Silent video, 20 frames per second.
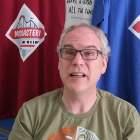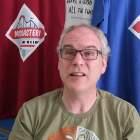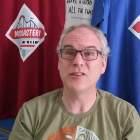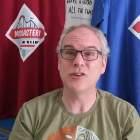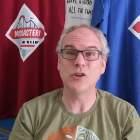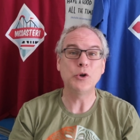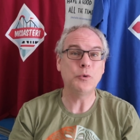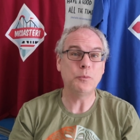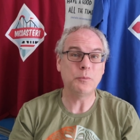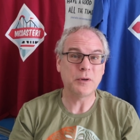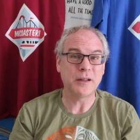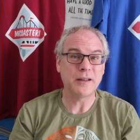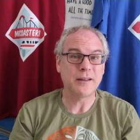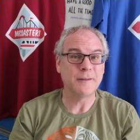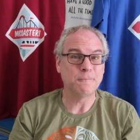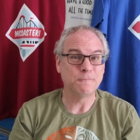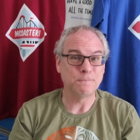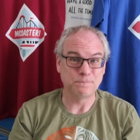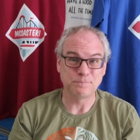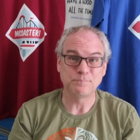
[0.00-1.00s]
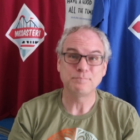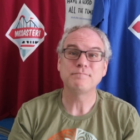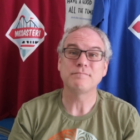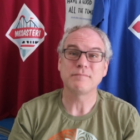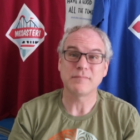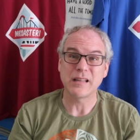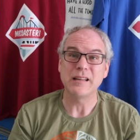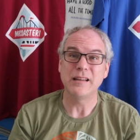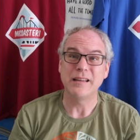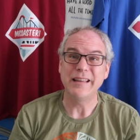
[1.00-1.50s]
loop.
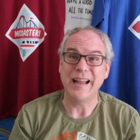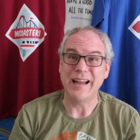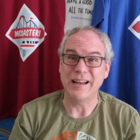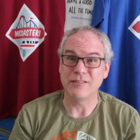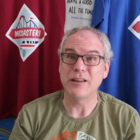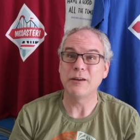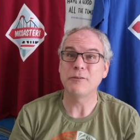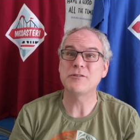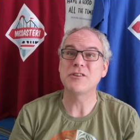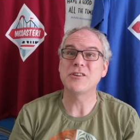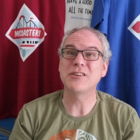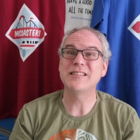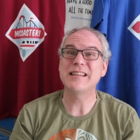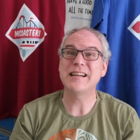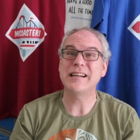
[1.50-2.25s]
Yeah, that was a good